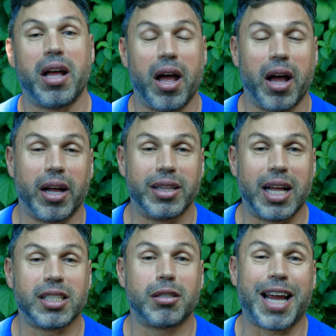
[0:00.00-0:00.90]

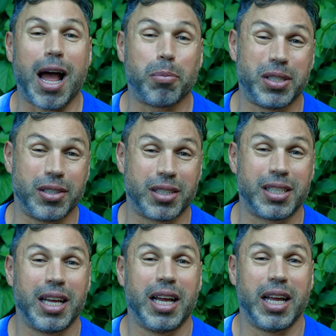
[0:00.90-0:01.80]
lens
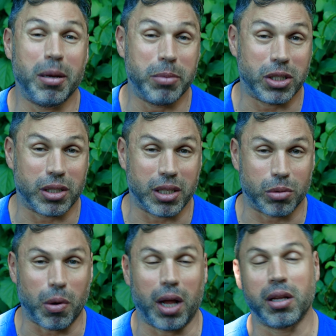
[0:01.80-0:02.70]
captures images
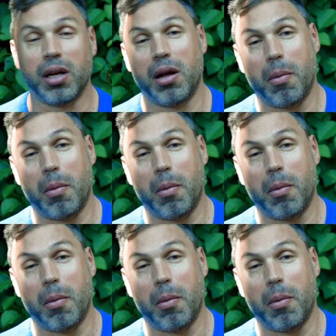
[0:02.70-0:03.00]
as well.